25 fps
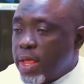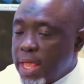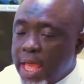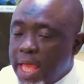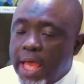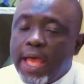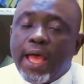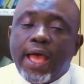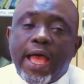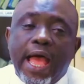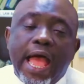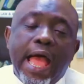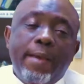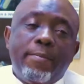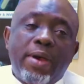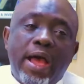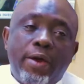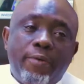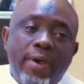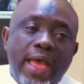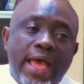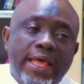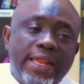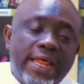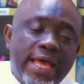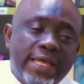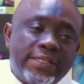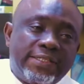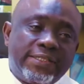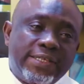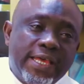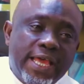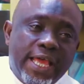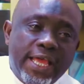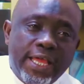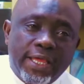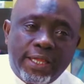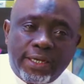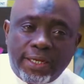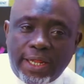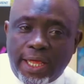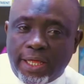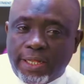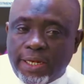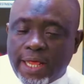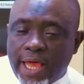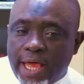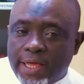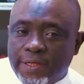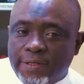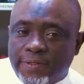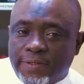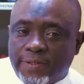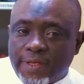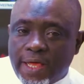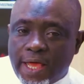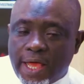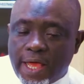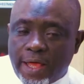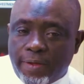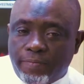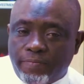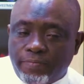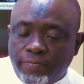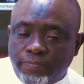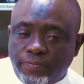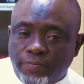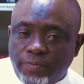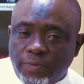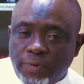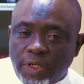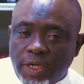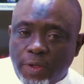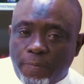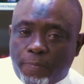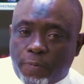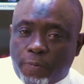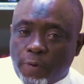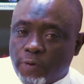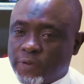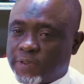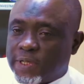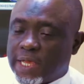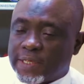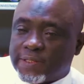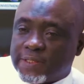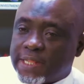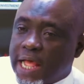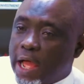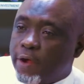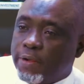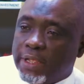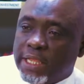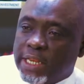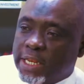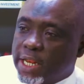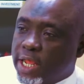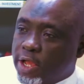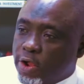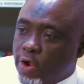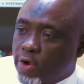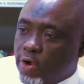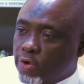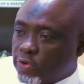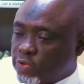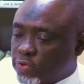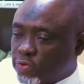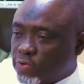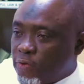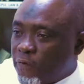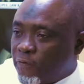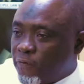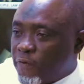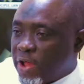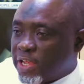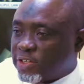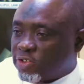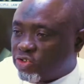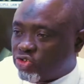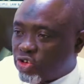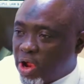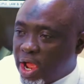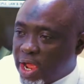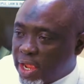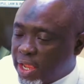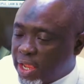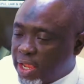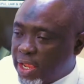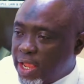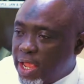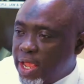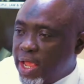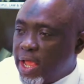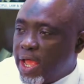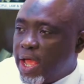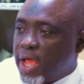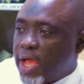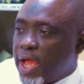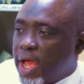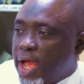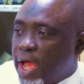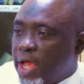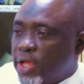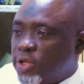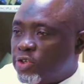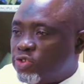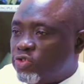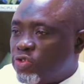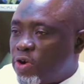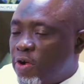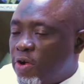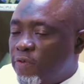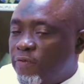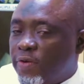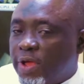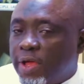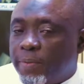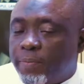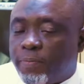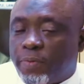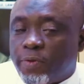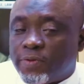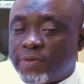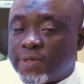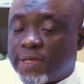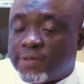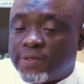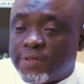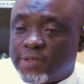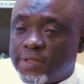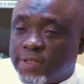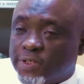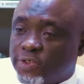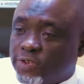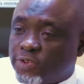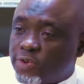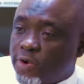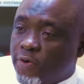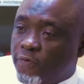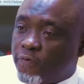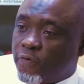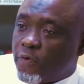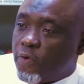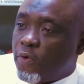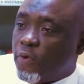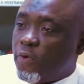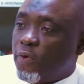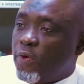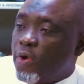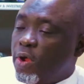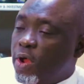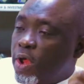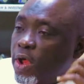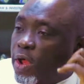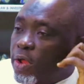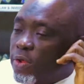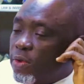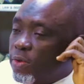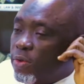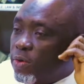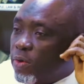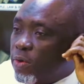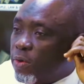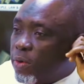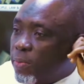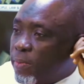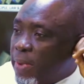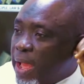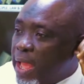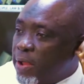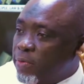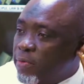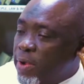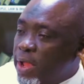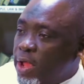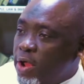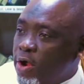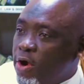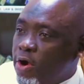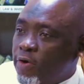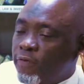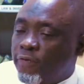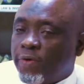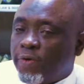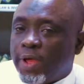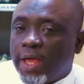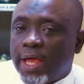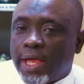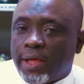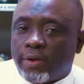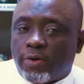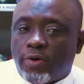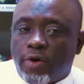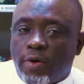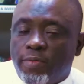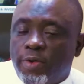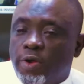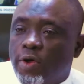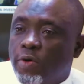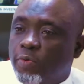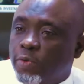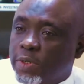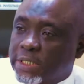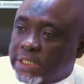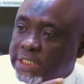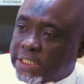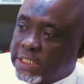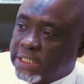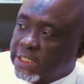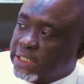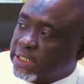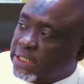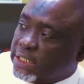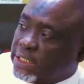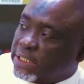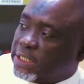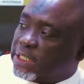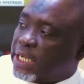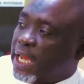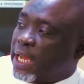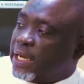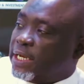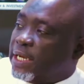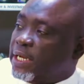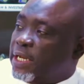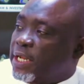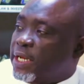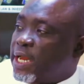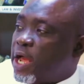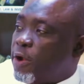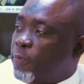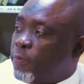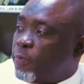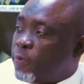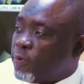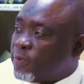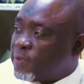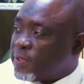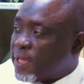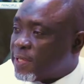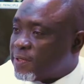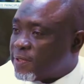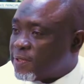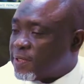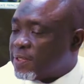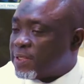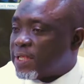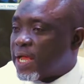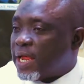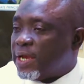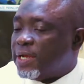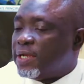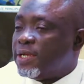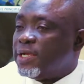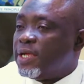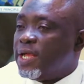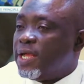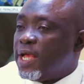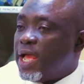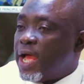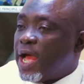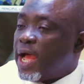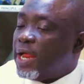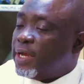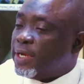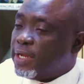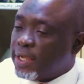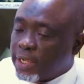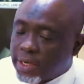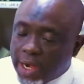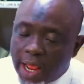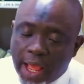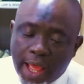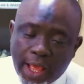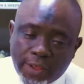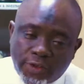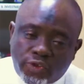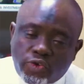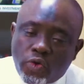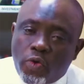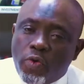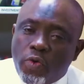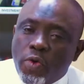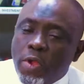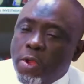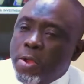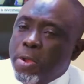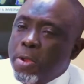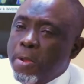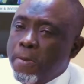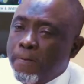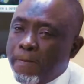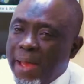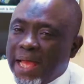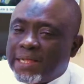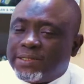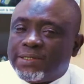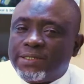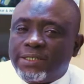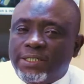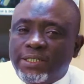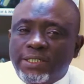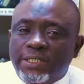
Yeah, I'm aware that there is a process now in Lagos to fast track issue of processing the CFO, by way of coming up with deed, and they now process it and they, but